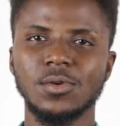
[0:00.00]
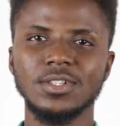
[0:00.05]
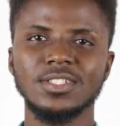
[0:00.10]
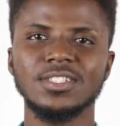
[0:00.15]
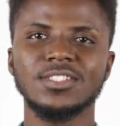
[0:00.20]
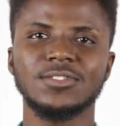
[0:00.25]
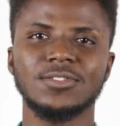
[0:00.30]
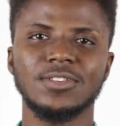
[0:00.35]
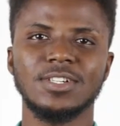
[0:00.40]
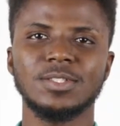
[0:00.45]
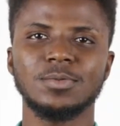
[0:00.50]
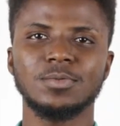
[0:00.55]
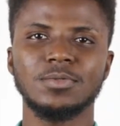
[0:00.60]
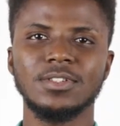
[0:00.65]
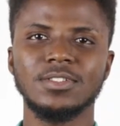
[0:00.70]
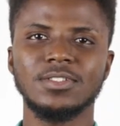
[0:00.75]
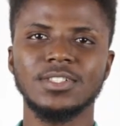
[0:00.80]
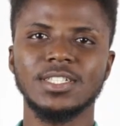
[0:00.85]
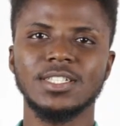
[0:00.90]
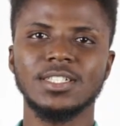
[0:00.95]
what is
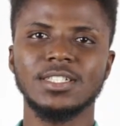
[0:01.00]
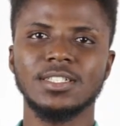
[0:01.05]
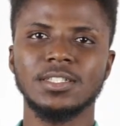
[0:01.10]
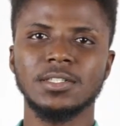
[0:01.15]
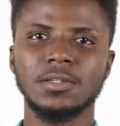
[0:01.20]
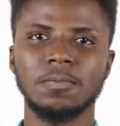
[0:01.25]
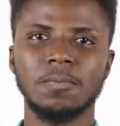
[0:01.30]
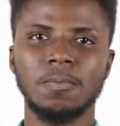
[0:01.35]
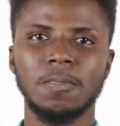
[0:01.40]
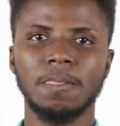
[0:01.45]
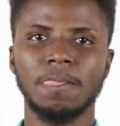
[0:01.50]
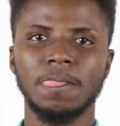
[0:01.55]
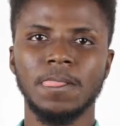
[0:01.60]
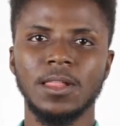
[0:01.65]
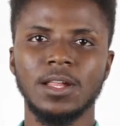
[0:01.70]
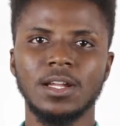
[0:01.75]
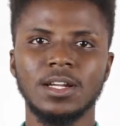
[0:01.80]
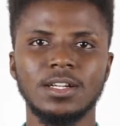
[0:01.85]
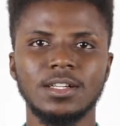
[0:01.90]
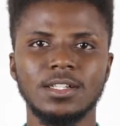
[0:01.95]
respiratory system?
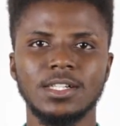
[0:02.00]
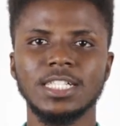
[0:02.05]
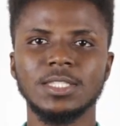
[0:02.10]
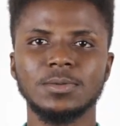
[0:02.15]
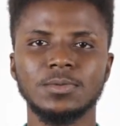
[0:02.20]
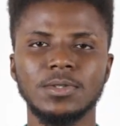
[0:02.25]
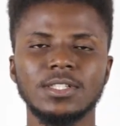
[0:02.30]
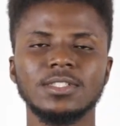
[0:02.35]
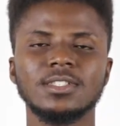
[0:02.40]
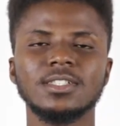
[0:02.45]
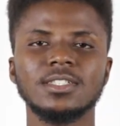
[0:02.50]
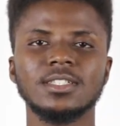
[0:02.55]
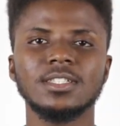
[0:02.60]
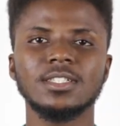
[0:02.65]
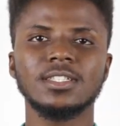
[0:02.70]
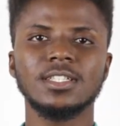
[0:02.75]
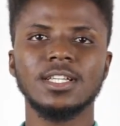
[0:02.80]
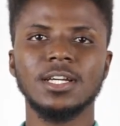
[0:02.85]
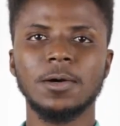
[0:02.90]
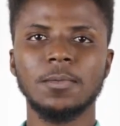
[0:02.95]
Respiratory
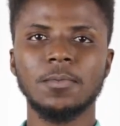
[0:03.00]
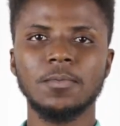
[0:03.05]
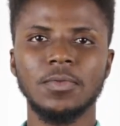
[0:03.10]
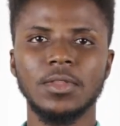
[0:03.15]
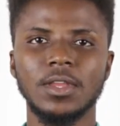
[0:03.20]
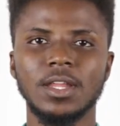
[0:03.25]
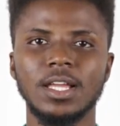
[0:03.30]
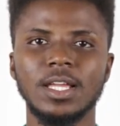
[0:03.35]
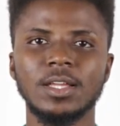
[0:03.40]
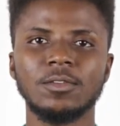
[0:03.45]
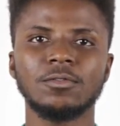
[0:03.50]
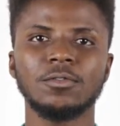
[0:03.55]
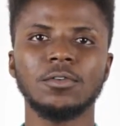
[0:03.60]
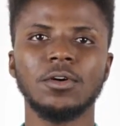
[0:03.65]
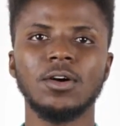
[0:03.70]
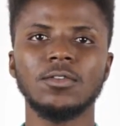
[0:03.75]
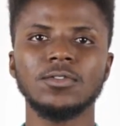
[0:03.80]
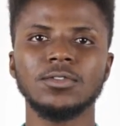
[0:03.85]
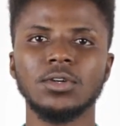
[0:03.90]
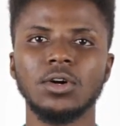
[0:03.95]
system
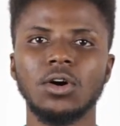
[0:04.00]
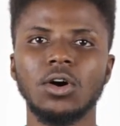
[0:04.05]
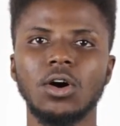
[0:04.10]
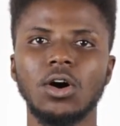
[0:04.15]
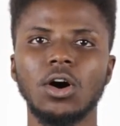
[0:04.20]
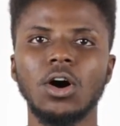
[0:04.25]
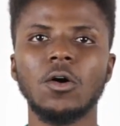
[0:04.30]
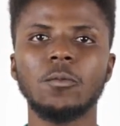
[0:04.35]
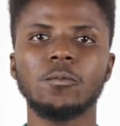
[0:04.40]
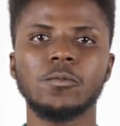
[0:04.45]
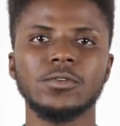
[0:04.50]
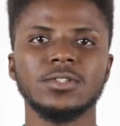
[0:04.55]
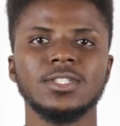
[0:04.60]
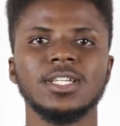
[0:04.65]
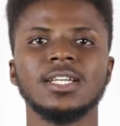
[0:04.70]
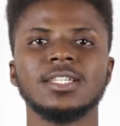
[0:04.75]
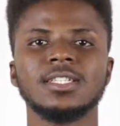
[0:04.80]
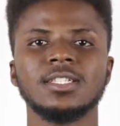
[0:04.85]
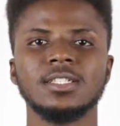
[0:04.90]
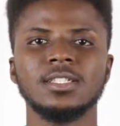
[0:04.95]
involves all
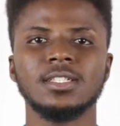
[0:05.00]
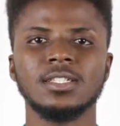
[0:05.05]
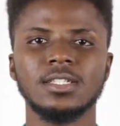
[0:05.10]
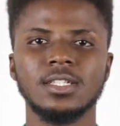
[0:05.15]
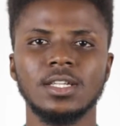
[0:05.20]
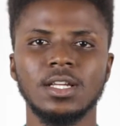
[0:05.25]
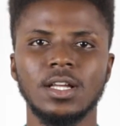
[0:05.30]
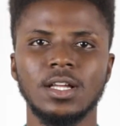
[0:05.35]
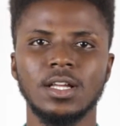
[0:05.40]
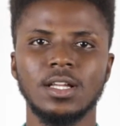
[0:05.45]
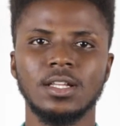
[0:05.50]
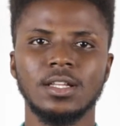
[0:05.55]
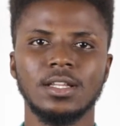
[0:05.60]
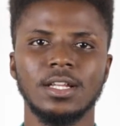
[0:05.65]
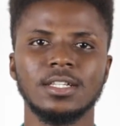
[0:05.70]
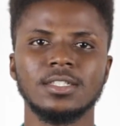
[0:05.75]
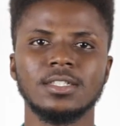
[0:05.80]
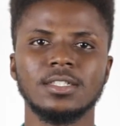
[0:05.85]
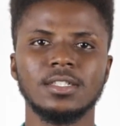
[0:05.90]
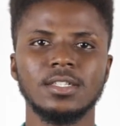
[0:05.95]
processes
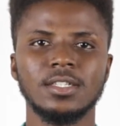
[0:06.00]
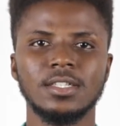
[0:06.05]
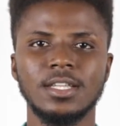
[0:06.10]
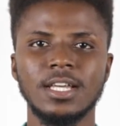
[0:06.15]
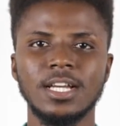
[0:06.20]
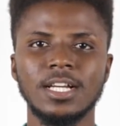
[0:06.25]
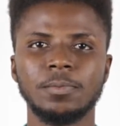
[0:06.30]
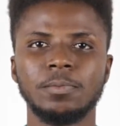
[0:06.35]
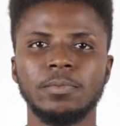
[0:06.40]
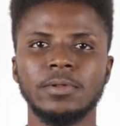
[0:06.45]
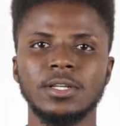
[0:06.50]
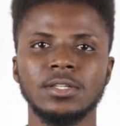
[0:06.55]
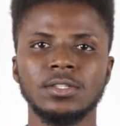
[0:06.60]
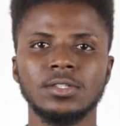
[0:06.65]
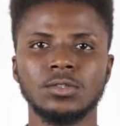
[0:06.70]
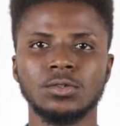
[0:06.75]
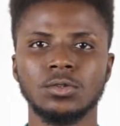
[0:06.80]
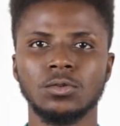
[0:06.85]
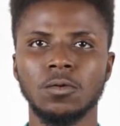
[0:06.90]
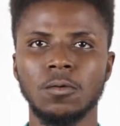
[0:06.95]
that take place
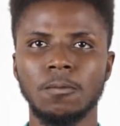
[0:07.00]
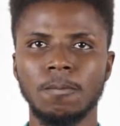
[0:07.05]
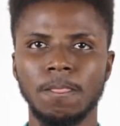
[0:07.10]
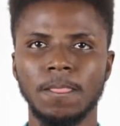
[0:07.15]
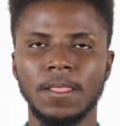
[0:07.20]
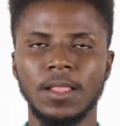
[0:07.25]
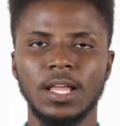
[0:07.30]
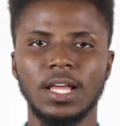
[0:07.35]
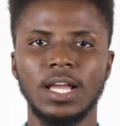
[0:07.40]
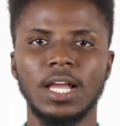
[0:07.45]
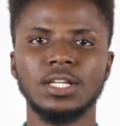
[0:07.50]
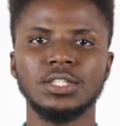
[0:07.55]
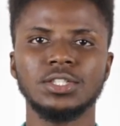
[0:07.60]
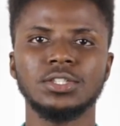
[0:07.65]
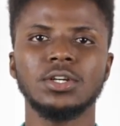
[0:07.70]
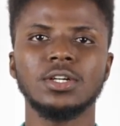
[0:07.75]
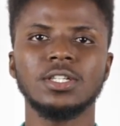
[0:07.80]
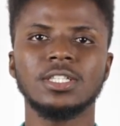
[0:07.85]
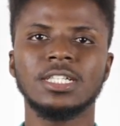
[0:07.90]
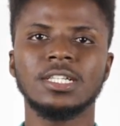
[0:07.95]
to
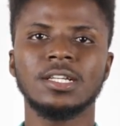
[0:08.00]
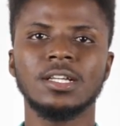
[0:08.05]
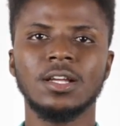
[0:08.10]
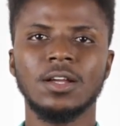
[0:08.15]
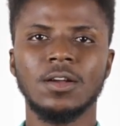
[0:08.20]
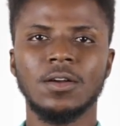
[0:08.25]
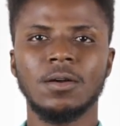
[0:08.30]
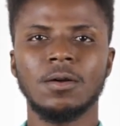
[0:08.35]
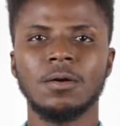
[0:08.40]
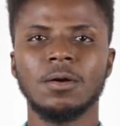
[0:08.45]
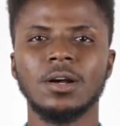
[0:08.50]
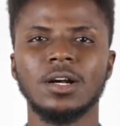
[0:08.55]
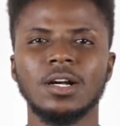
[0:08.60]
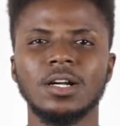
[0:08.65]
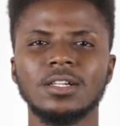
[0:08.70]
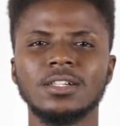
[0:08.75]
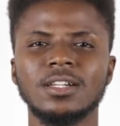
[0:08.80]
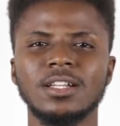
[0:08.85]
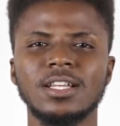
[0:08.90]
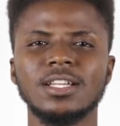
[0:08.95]
ensure the
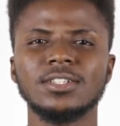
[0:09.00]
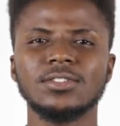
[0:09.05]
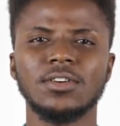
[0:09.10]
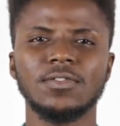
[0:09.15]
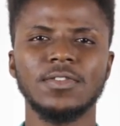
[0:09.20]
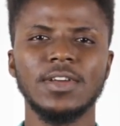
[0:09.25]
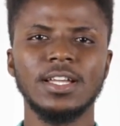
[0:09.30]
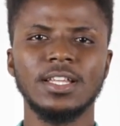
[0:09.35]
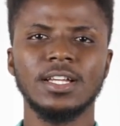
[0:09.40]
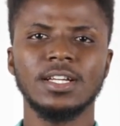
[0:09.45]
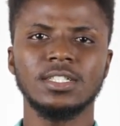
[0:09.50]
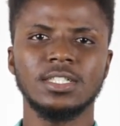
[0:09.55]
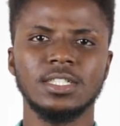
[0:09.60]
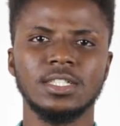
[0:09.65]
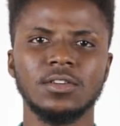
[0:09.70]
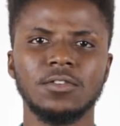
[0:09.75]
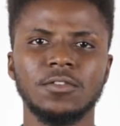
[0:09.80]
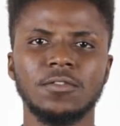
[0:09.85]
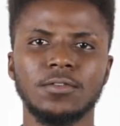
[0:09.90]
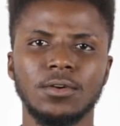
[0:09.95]
release of
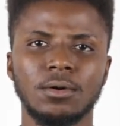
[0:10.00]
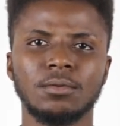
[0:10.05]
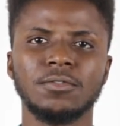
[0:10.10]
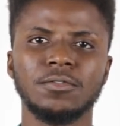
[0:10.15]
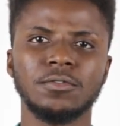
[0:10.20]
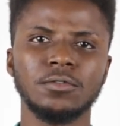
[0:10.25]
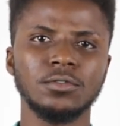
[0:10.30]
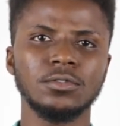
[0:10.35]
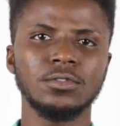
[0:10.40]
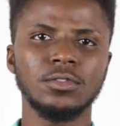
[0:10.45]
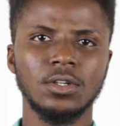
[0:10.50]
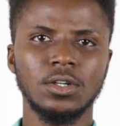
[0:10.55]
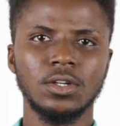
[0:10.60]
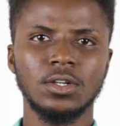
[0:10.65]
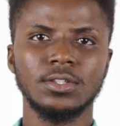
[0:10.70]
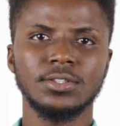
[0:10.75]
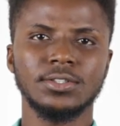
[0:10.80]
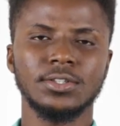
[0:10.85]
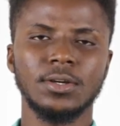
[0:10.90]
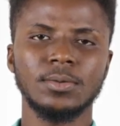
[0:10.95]
energy from food
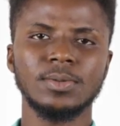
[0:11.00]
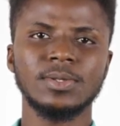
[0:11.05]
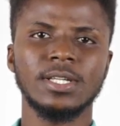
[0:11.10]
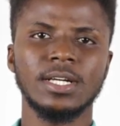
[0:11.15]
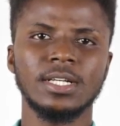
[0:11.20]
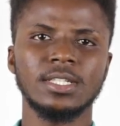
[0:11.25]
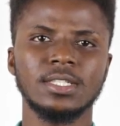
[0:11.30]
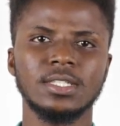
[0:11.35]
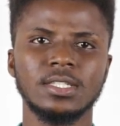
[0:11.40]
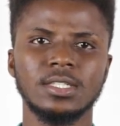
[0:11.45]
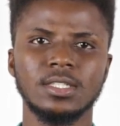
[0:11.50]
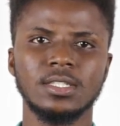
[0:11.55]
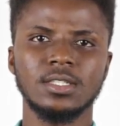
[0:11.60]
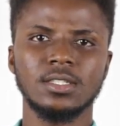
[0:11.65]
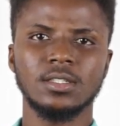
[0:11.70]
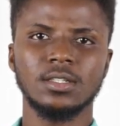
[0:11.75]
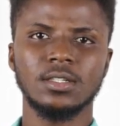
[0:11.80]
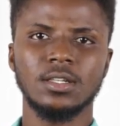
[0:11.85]
substances.